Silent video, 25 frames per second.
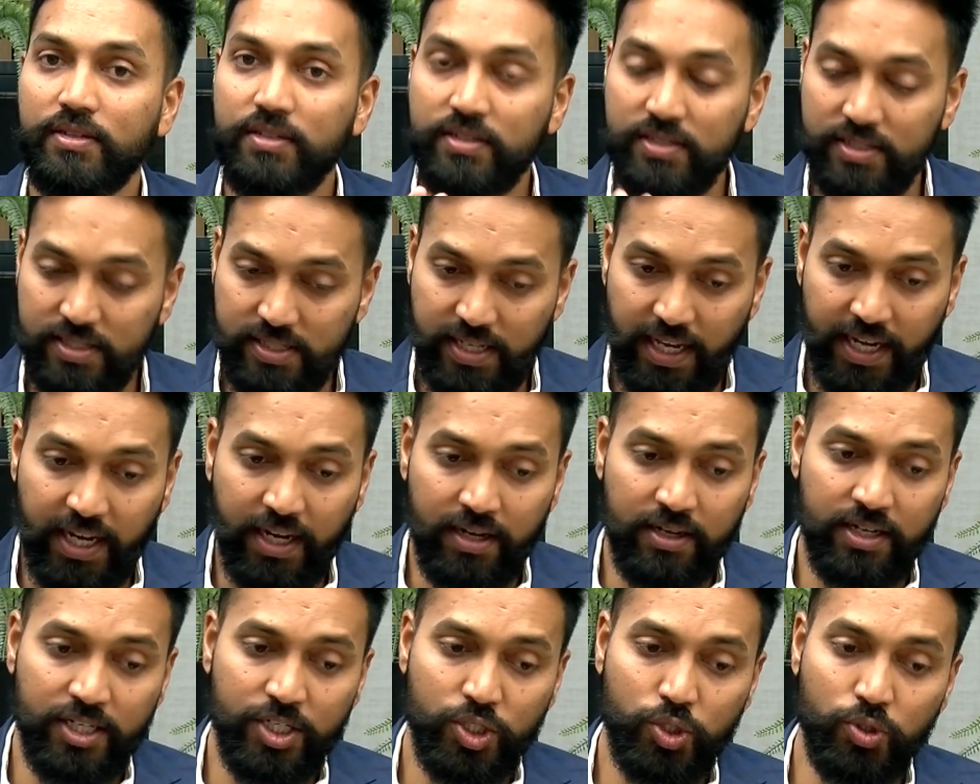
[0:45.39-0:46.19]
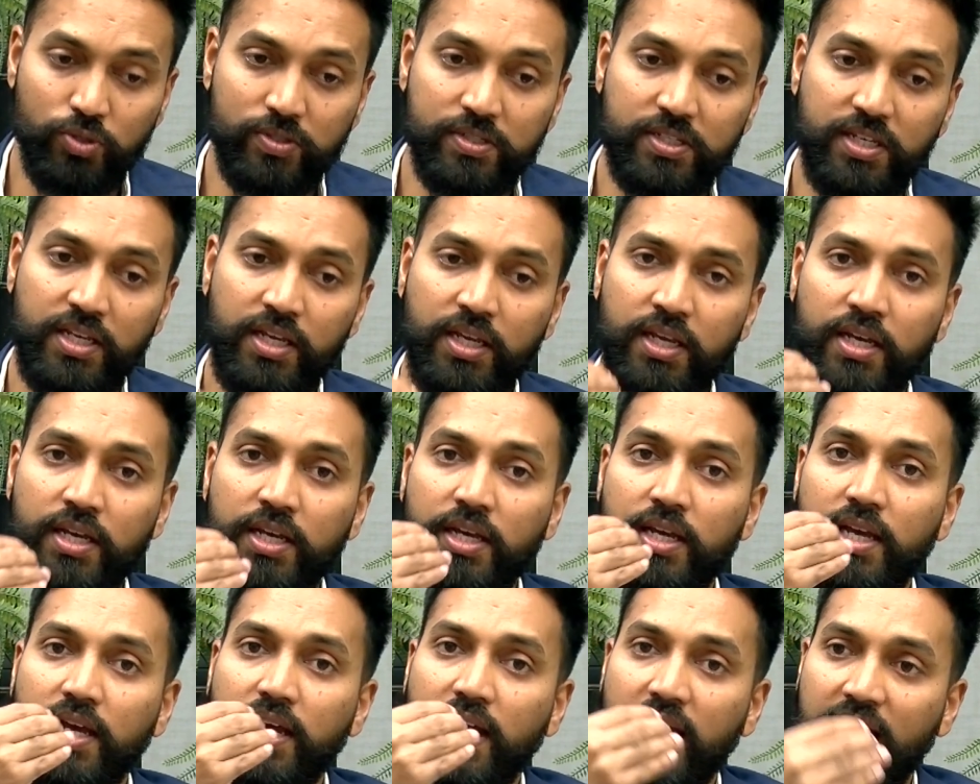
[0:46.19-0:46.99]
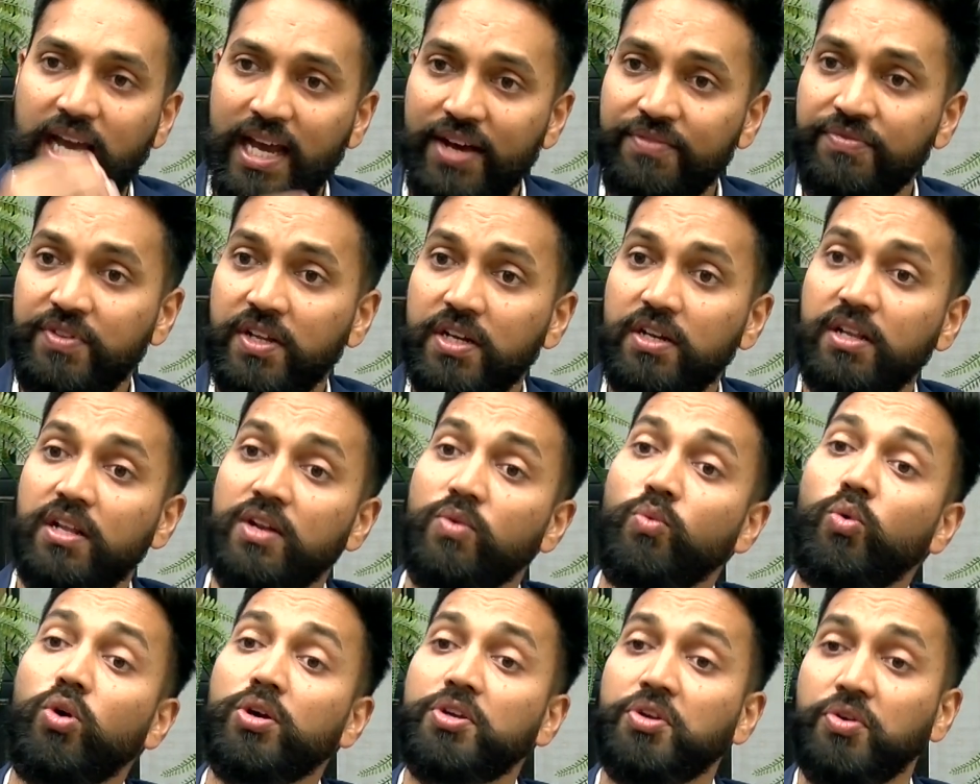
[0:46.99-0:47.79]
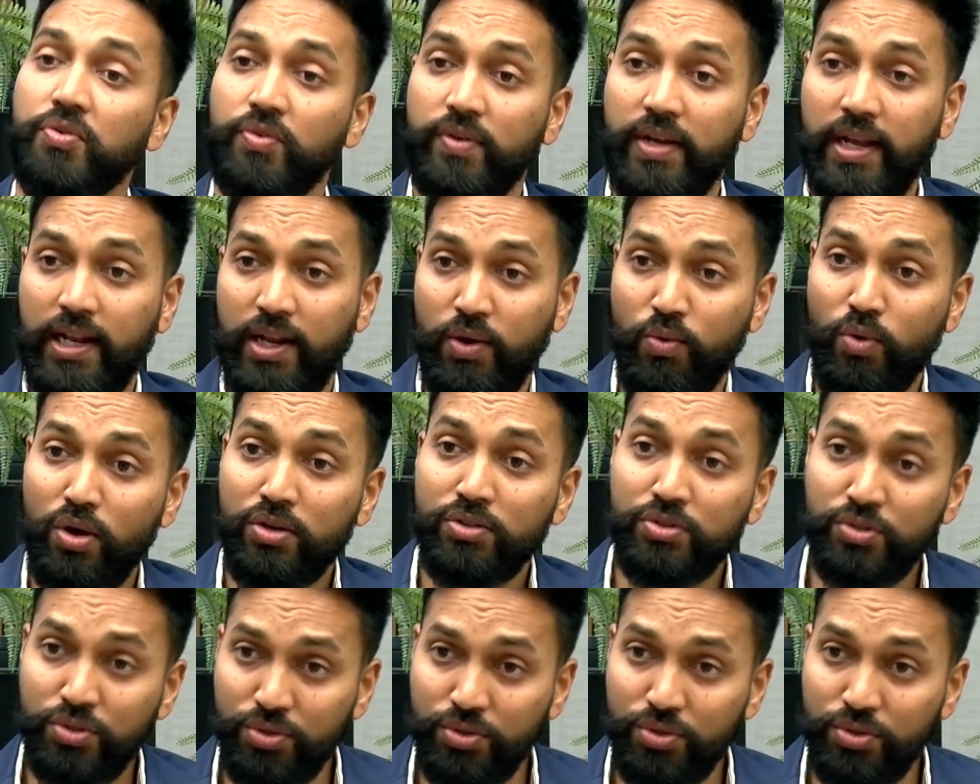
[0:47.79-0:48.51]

Second is to see, have they done what you really want to